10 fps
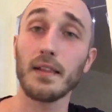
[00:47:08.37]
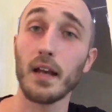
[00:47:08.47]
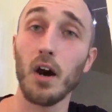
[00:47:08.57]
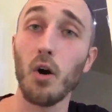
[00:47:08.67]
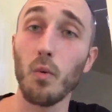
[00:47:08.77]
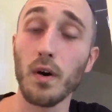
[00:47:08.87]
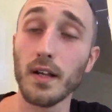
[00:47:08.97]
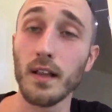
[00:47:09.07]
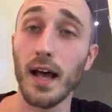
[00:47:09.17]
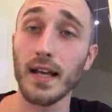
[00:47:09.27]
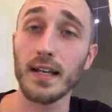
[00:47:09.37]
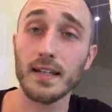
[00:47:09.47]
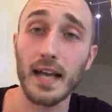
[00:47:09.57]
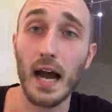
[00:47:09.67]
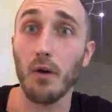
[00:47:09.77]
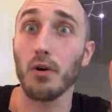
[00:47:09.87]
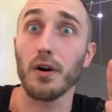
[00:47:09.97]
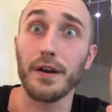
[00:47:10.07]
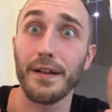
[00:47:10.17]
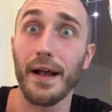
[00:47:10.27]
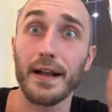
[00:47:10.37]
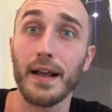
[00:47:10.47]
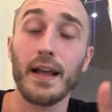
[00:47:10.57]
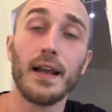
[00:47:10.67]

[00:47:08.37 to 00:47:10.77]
They all want to like cower and like,